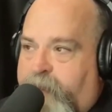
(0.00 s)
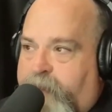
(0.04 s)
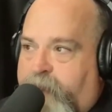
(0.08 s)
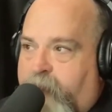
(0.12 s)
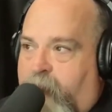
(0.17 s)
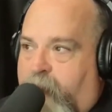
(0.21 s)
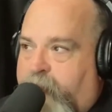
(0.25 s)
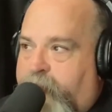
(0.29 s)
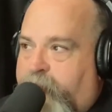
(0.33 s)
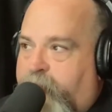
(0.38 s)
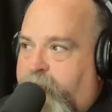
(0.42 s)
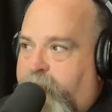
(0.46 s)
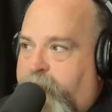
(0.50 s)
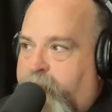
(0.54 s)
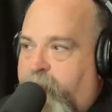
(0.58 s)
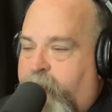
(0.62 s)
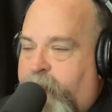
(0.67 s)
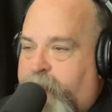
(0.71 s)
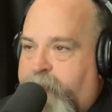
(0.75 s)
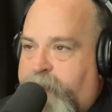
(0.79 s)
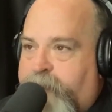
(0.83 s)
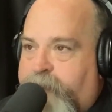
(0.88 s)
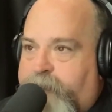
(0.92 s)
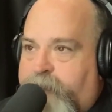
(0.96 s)
doctor
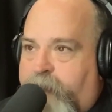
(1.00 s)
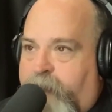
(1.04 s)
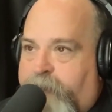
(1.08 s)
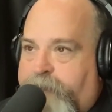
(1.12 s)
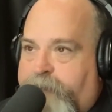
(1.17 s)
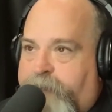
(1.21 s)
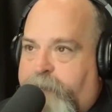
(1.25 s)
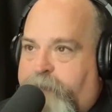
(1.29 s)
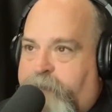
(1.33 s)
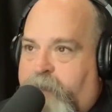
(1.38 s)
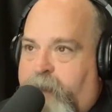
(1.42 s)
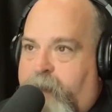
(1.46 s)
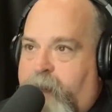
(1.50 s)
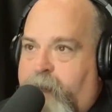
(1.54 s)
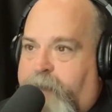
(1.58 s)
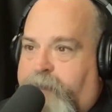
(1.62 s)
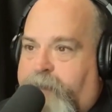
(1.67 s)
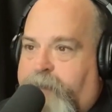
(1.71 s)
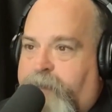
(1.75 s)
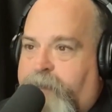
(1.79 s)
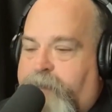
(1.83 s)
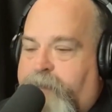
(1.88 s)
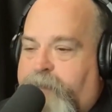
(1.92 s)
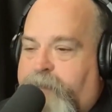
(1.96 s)
goes and sells a
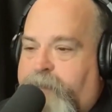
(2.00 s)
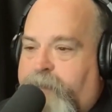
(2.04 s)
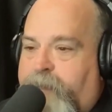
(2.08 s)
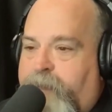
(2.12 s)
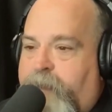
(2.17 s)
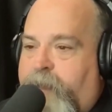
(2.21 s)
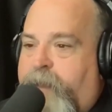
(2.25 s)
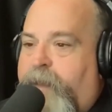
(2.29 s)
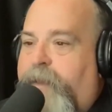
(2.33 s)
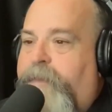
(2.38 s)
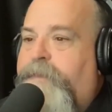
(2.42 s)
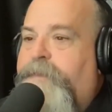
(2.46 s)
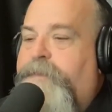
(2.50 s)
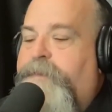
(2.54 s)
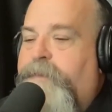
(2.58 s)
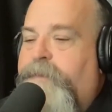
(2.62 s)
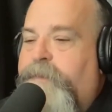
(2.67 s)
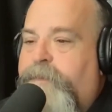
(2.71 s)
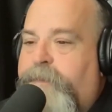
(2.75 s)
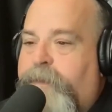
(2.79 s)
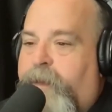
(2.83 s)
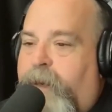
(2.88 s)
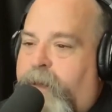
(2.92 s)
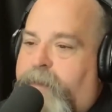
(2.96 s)
practice and there's a
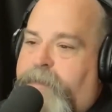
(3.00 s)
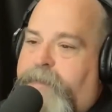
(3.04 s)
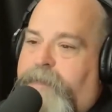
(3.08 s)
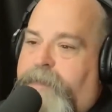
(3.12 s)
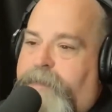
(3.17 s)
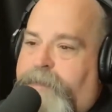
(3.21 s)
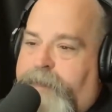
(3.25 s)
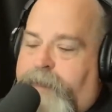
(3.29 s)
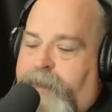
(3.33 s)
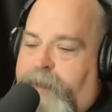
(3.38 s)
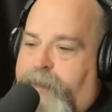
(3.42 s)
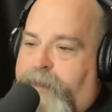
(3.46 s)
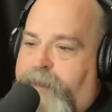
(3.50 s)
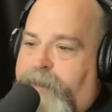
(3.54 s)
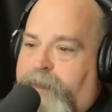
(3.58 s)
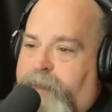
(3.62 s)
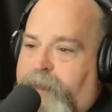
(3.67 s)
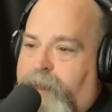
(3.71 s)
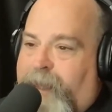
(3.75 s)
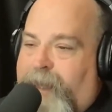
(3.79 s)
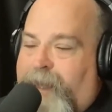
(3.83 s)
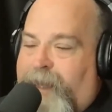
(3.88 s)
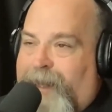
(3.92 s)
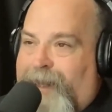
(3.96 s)
new doctor in there.
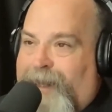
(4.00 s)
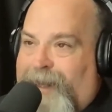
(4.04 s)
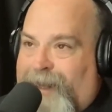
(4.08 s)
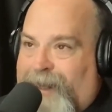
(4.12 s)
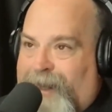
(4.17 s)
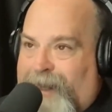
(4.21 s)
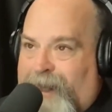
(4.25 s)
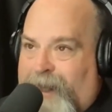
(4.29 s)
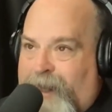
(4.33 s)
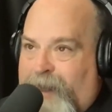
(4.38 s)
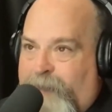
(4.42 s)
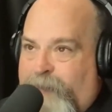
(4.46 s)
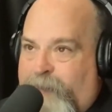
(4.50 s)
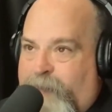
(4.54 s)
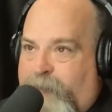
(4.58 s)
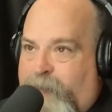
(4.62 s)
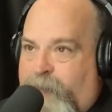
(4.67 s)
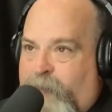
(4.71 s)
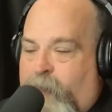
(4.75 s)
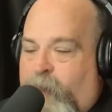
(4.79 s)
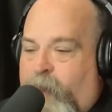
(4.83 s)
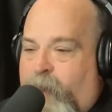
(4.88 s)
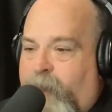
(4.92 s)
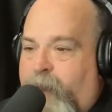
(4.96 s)
I'm
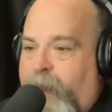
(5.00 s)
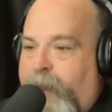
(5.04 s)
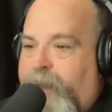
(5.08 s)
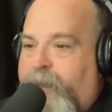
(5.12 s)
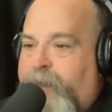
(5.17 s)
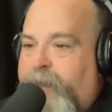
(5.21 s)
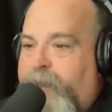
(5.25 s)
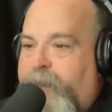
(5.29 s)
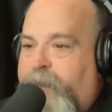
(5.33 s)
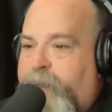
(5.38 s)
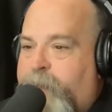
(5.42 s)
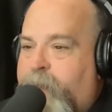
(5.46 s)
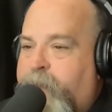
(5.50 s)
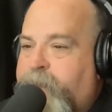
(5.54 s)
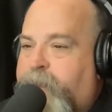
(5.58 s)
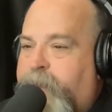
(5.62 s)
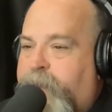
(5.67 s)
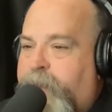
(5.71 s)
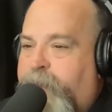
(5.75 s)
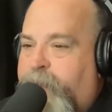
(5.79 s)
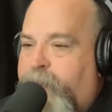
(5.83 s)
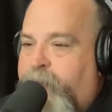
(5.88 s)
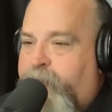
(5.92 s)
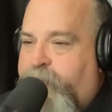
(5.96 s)
more likely,
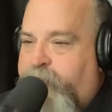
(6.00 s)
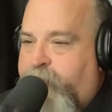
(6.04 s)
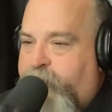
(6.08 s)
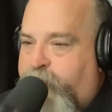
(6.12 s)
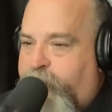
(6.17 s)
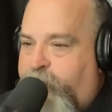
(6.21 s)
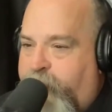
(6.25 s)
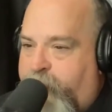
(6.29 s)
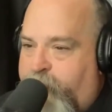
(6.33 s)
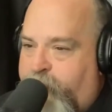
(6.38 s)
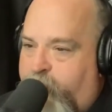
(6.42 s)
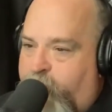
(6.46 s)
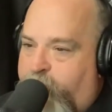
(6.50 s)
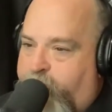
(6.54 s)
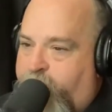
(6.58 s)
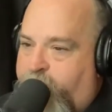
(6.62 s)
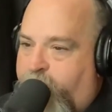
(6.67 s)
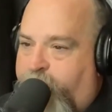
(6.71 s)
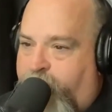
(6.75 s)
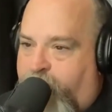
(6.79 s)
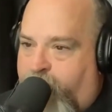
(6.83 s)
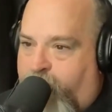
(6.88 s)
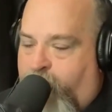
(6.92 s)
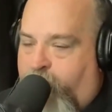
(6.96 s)
especially since we had moved
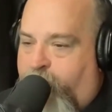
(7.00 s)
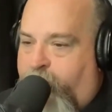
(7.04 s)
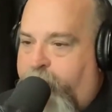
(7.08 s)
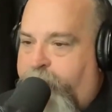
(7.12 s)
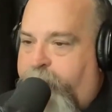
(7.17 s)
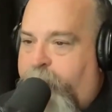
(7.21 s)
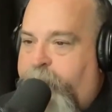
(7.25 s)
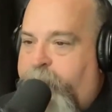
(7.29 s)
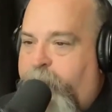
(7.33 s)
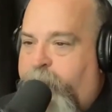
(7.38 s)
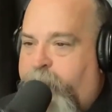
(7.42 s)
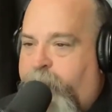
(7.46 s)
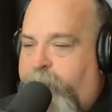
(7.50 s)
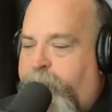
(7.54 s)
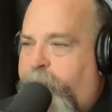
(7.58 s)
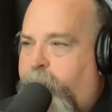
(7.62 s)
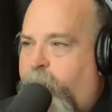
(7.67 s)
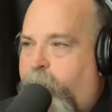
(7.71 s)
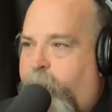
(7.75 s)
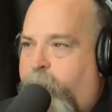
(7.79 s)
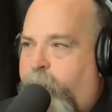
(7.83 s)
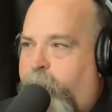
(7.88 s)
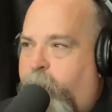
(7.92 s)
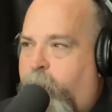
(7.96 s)
so far away from there, we're
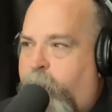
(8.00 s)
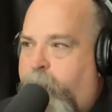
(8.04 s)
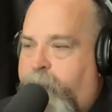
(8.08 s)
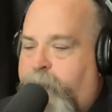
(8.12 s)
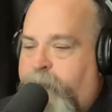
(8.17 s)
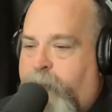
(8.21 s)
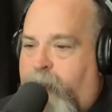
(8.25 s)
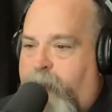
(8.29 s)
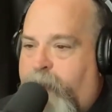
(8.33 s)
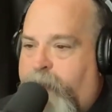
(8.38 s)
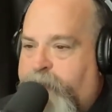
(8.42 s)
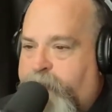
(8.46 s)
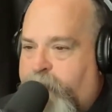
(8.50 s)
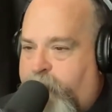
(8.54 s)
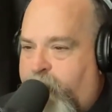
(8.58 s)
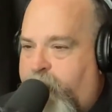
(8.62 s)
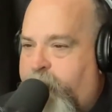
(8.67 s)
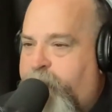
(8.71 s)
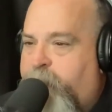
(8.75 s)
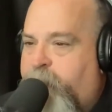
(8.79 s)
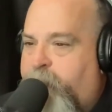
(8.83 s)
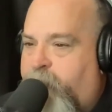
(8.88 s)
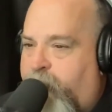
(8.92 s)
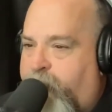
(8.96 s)
40 miles
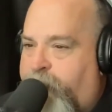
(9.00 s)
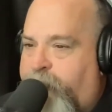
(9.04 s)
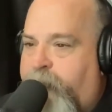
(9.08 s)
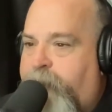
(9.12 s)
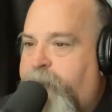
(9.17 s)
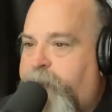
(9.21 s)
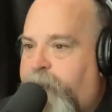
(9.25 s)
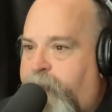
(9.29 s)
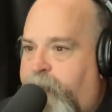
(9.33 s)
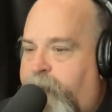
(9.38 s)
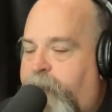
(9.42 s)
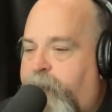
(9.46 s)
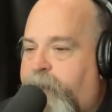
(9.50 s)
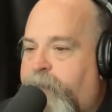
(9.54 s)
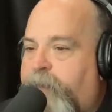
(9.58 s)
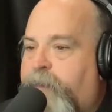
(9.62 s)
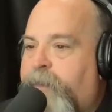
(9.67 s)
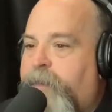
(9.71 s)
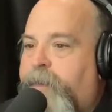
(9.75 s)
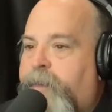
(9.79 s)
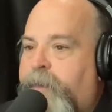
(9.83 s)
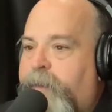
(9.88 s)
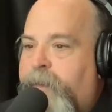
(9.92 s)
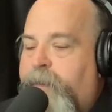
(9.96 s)
away from our veterinarian.
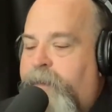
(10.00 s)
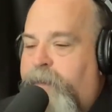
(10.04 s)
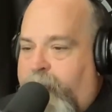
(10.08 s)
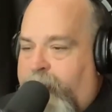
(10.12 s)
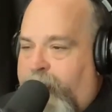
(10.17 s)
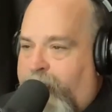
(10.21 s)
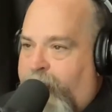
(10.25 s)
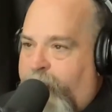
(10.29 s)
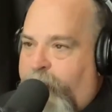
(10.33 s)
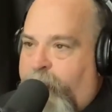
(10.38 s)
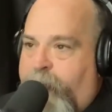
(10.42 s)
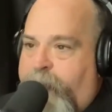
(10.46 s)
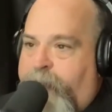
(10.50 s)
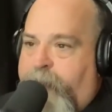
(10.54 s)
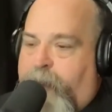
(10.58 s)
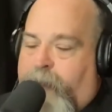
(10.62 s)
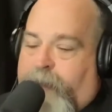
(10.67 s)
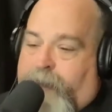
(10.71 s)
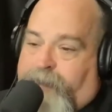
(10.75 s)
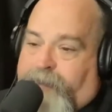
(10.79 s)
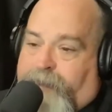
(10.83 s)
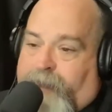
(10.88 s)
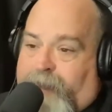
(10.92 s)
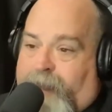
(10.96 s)
Yeah. I went there
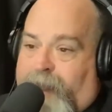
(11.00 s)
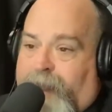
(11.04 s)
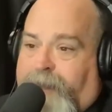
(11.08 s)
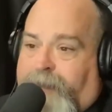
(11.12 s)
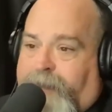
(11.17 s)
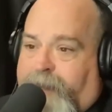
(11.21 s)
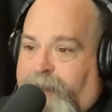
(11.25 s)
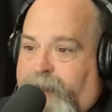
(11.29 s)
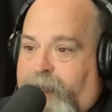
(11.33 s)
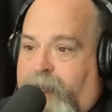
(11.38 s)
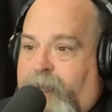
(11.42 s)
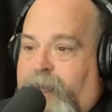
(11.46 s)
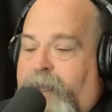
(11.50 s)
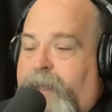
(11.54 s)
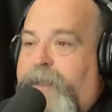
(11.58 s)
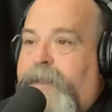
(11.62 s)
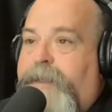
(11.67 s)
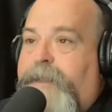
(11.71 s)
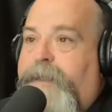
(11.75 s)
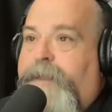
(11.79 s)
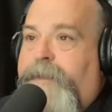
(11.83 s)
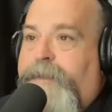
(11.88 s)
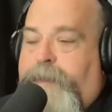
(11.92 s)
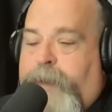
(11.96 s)
because I liked the guy.
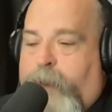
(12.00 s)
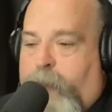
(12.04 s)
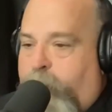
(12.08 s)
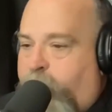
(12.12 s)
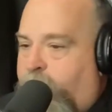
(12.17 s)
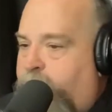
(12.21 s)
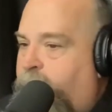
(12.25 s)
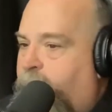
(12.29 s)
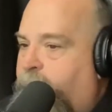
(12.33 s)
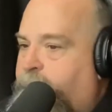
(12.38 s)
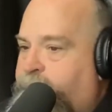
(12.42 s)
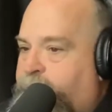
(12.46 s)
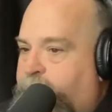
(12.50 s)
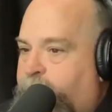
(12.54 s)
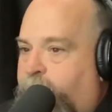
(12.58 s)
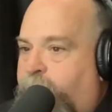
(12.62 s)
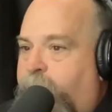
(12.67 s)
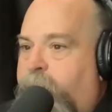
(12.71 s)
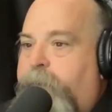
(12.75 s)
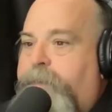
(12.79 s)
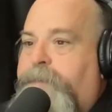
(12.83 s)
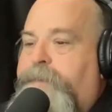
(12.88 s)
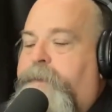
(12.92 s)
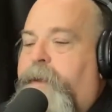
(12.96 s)
There were closer
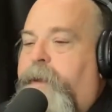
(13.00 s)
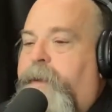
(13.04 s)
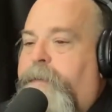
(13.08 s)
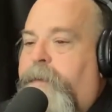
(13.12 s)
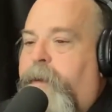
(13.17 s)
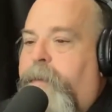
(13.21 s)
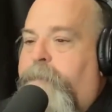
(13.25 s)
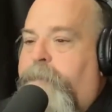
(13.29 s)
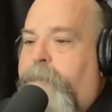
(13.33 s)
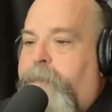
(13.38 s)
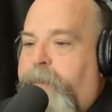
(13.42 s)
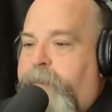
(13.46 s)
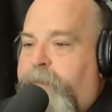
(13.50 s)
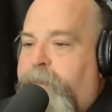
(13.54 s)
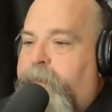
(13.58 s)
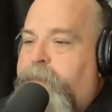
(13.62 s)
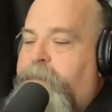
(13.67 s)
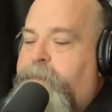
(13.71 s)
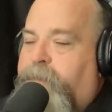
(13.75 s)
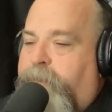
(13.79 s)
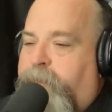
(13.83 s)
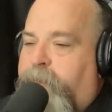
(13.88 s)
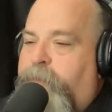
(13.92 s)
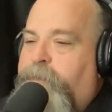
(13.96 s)
ones. I uh, you
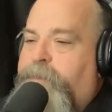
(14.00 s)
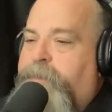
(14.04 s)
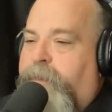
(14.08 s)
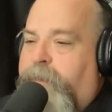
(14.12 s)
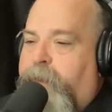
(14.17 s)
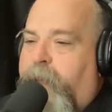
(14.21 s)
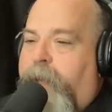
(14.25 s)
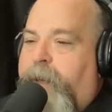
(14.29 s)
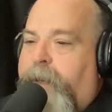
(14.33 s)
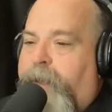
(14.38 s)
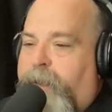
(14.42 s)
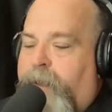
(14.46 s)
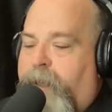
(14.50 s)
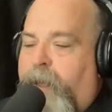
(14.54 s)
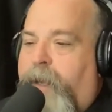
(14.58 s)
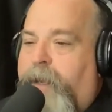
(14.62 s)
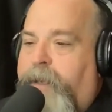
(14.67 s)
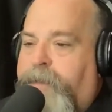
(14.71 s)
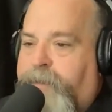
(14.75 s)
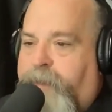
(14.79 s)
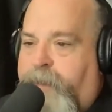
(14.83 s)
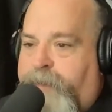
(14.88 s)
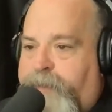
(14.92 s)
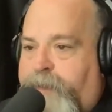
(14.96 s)
just lose a lot of
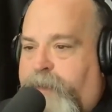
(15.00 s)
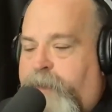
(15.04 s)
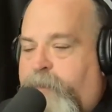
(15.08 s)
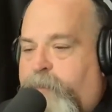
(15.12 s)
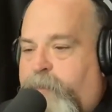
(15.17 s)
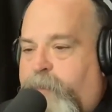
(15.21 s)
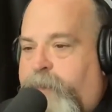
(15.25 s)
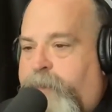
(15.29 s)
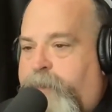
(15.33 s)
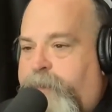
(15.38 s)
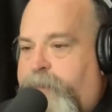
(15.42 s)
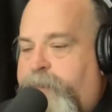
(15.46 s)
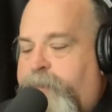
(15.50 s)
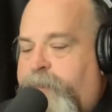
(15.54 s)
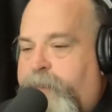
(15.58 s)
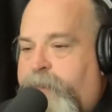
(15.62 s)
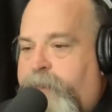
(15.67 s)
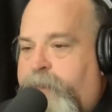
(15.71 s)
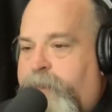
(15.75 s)
clients, I think, when